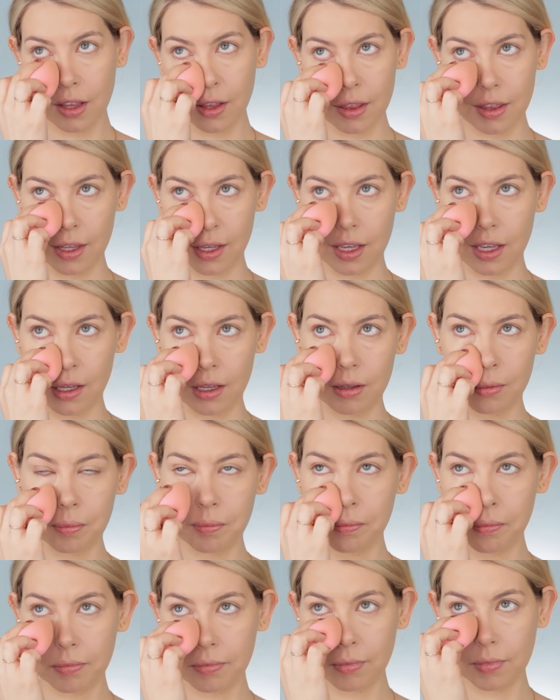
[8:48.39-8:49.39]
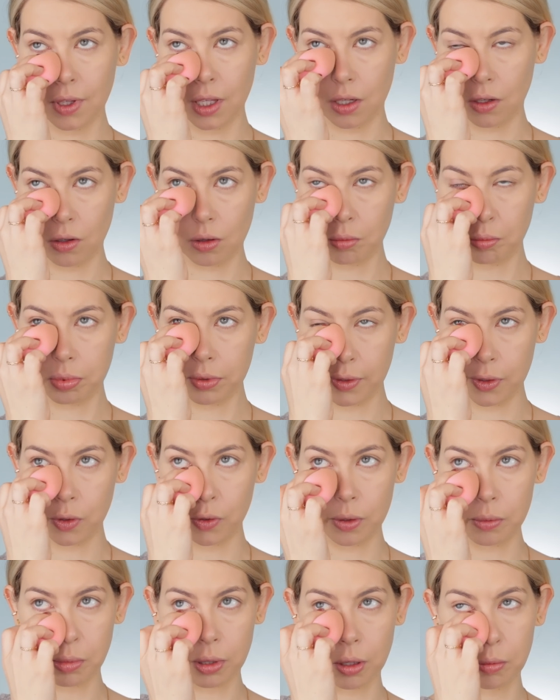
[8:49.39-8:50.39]
the you know, blue
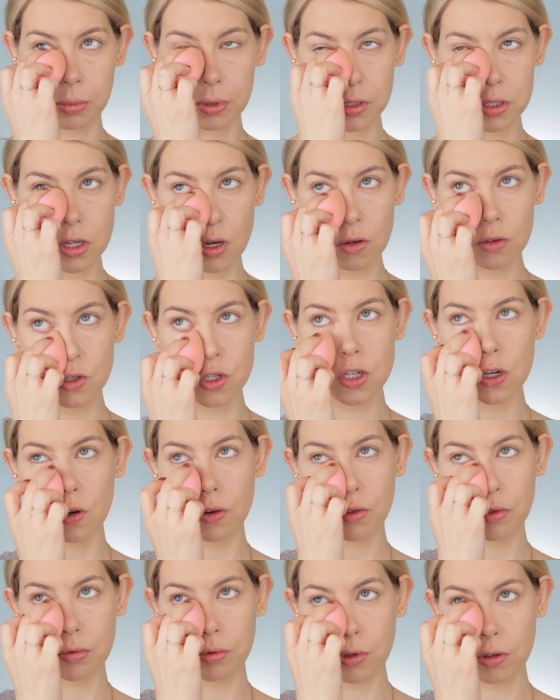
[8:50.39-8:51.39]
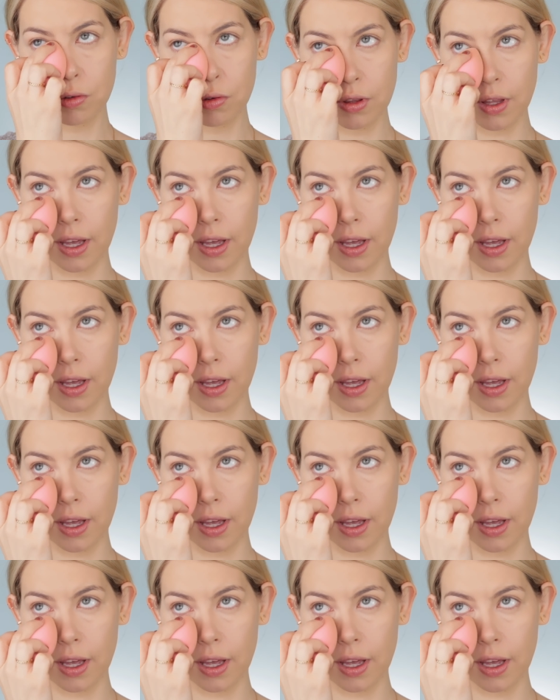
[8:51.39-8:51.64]
and purple tones show through,